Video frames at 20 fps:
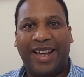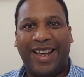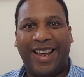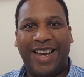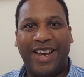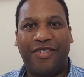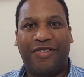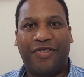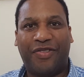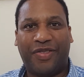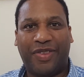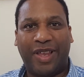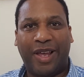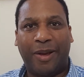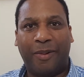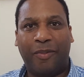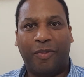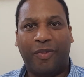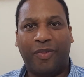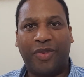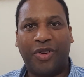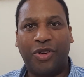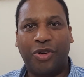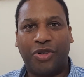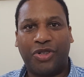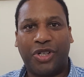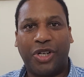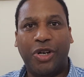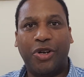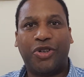And if
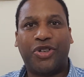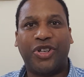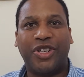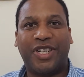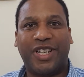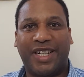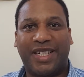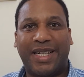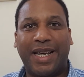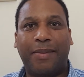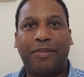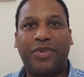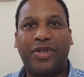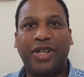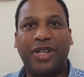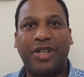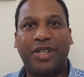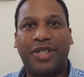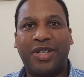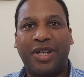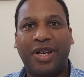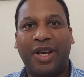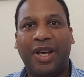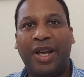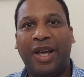your solution is accepted,